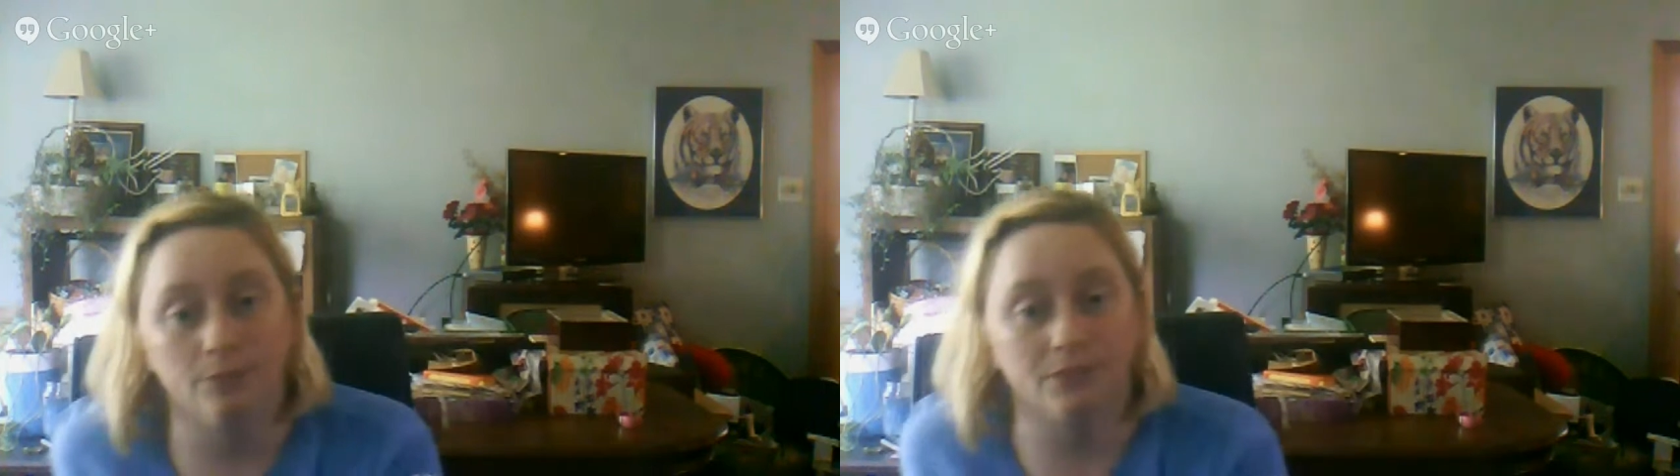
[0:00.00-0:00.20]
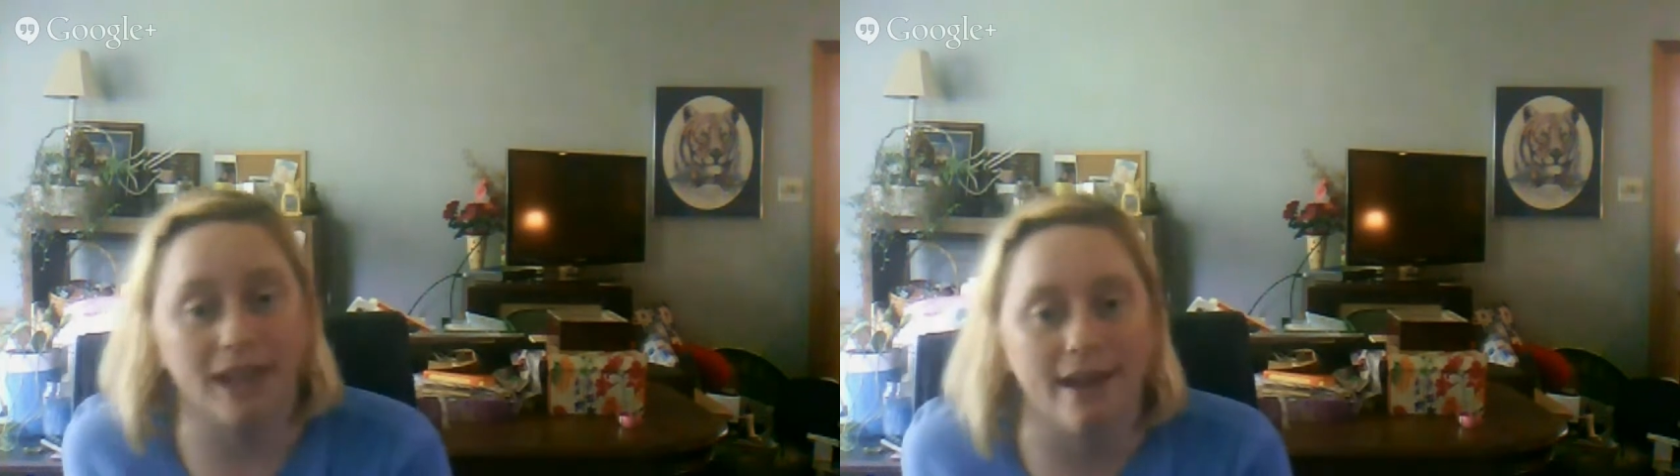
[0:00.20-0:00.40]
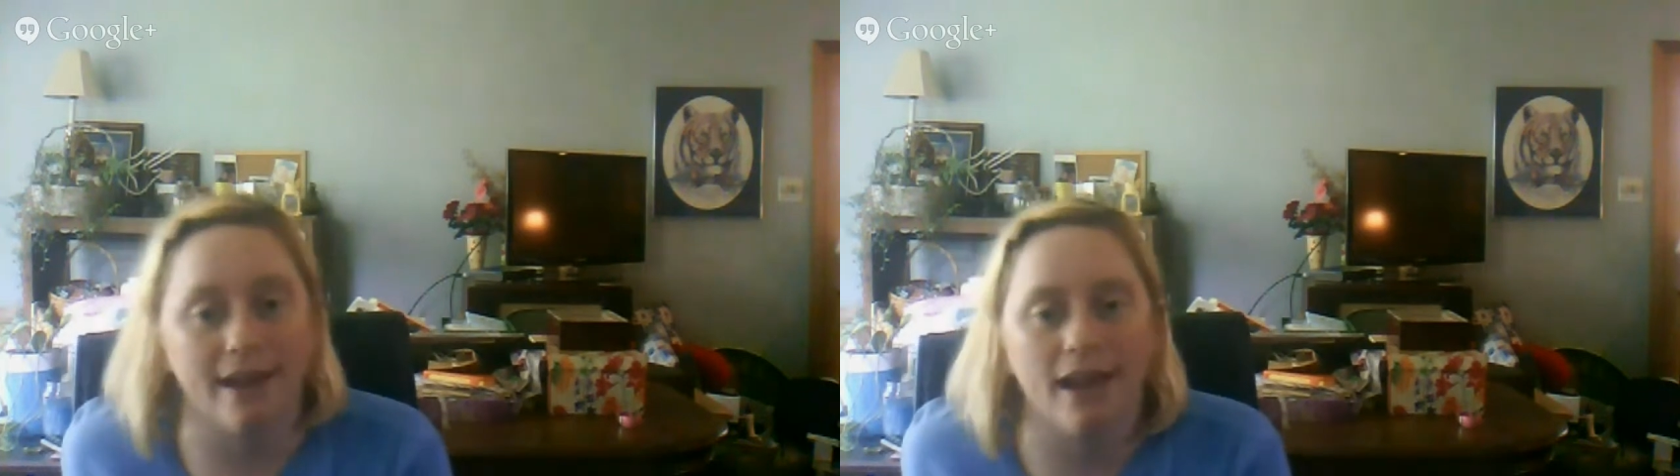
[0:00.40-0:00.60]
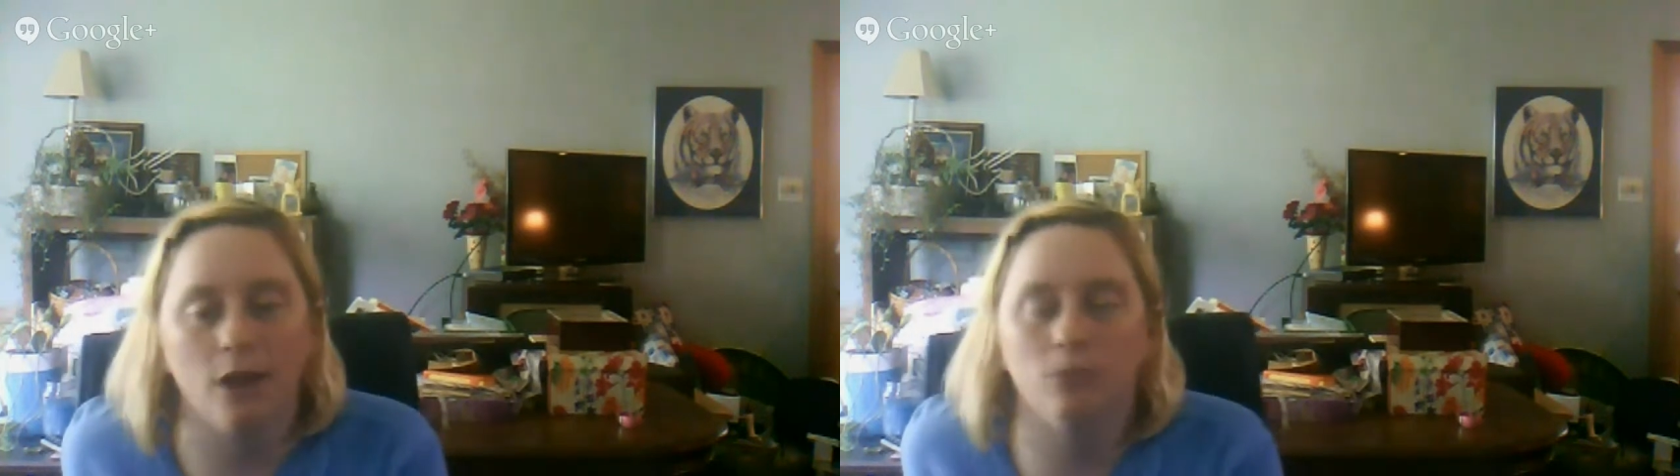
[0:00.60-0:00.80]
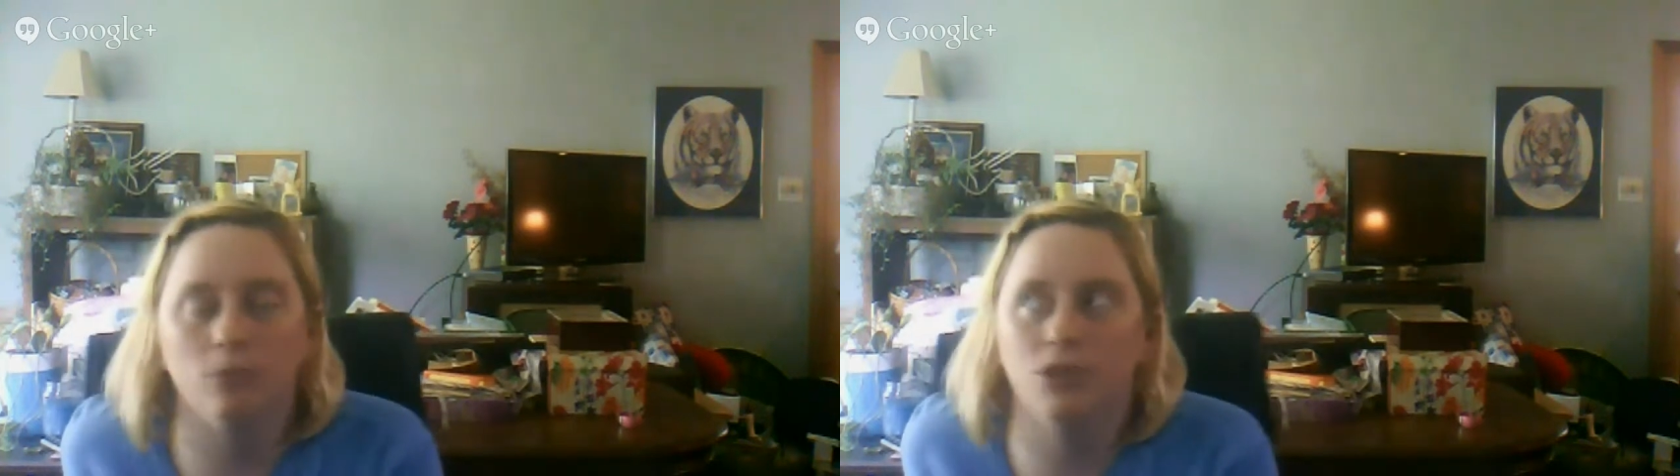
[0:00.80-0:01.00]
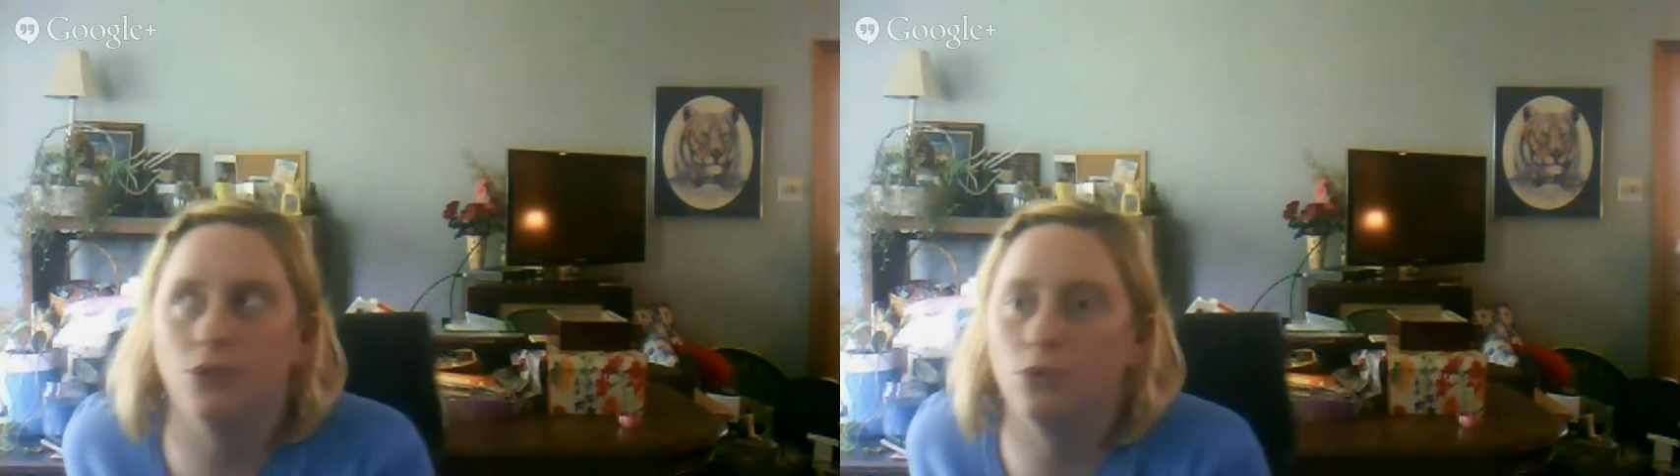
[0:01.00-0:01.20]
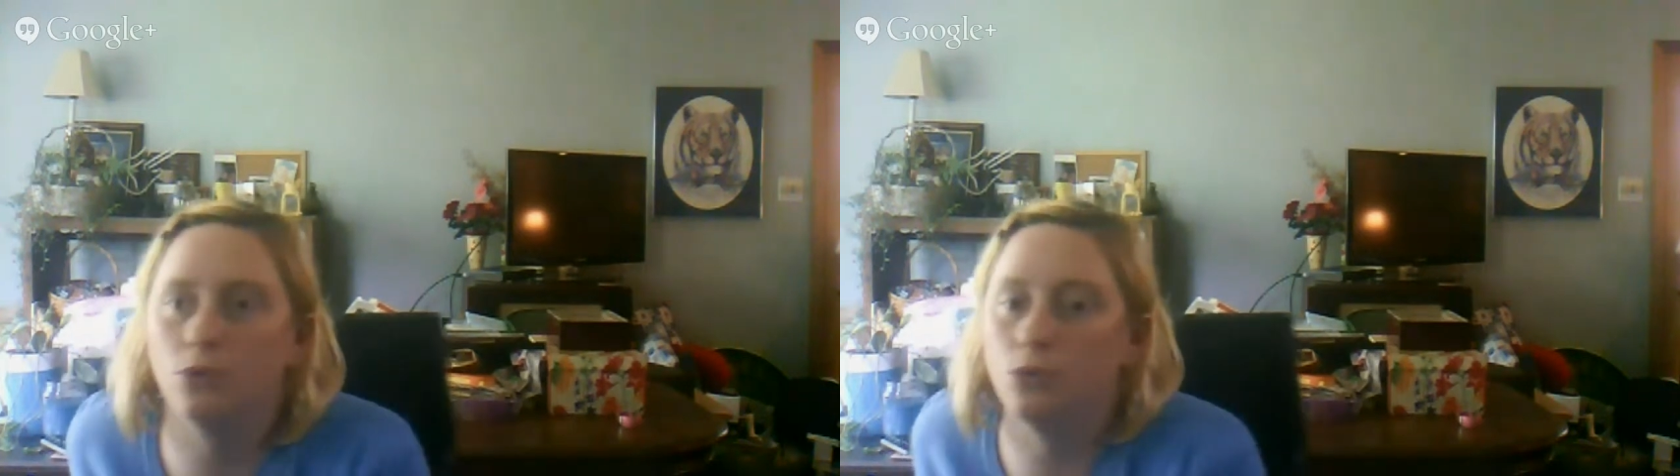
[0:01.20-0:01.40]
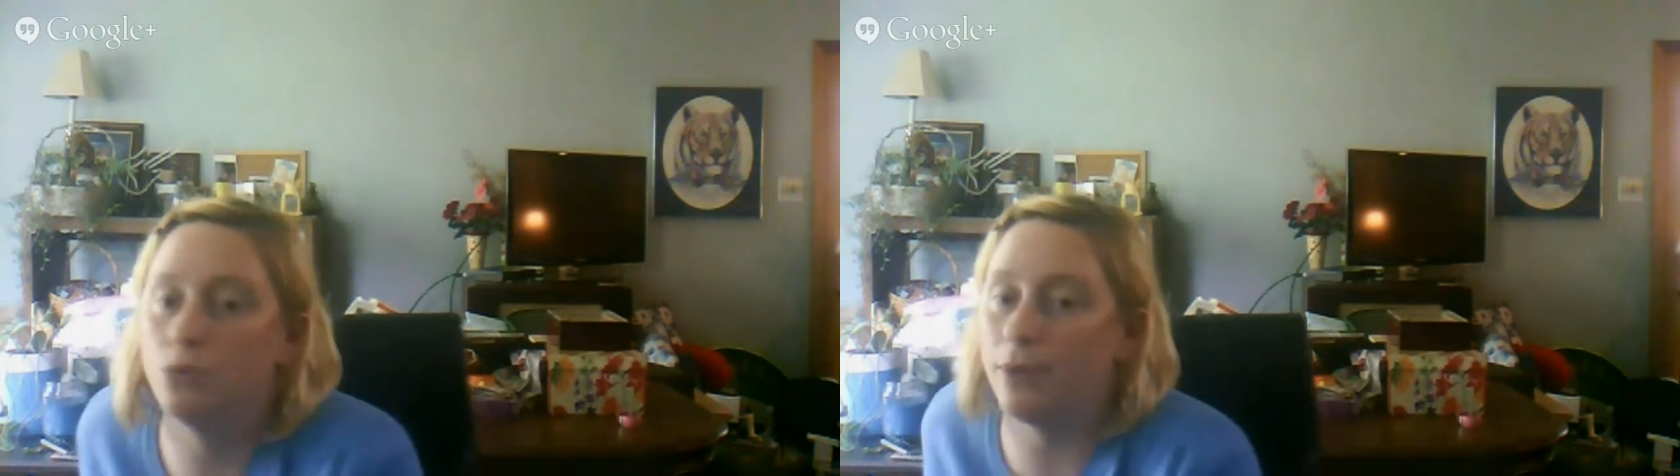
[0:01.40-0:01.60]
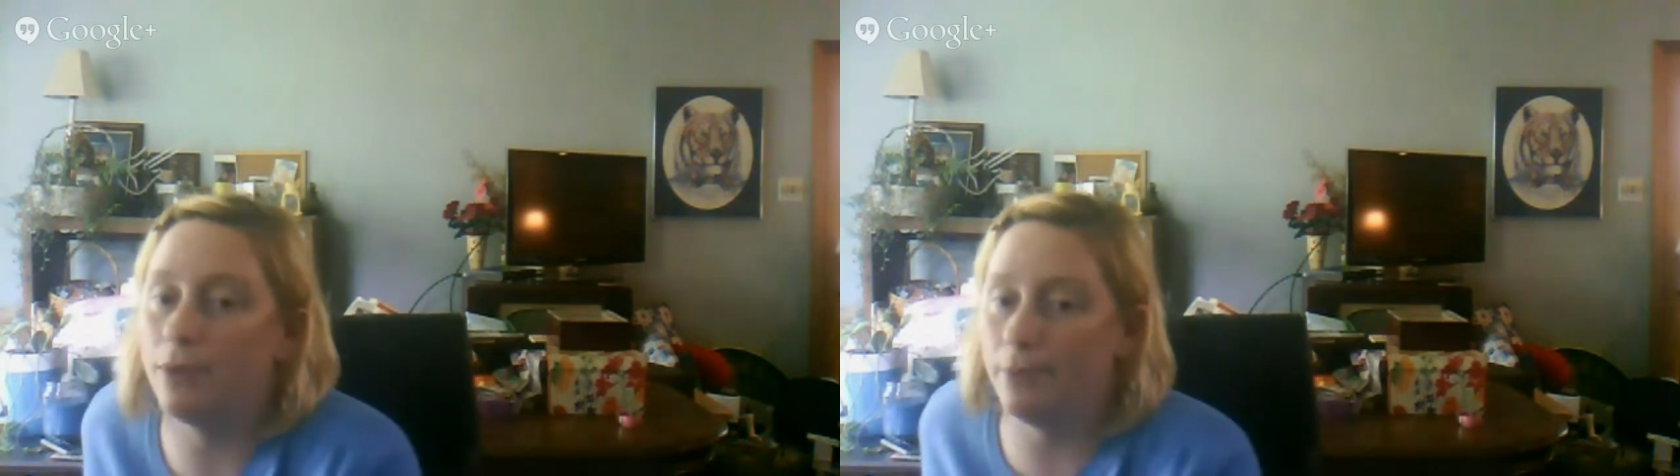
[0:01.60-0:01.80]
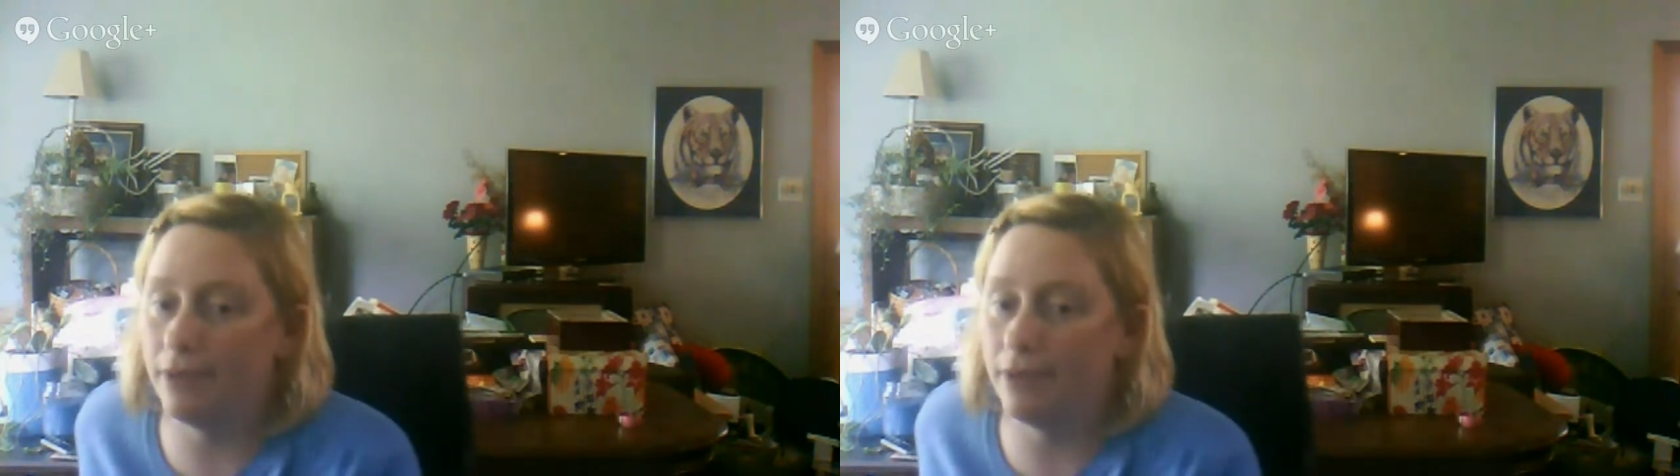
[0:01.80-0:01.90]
and I hope to maybe